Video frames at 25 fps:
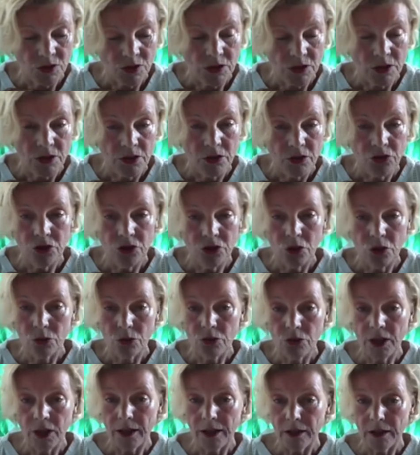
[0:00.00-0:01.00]
So
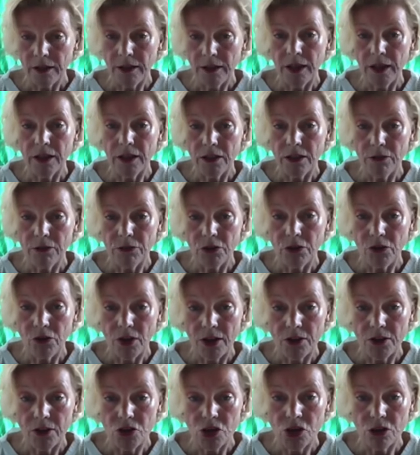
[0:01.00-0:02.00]
their negative
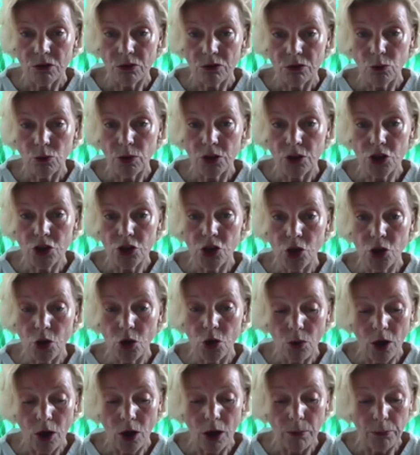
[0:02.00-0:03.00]
intention will show
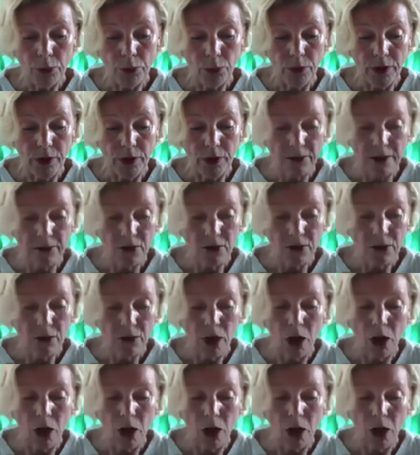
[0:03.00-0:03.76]
up with,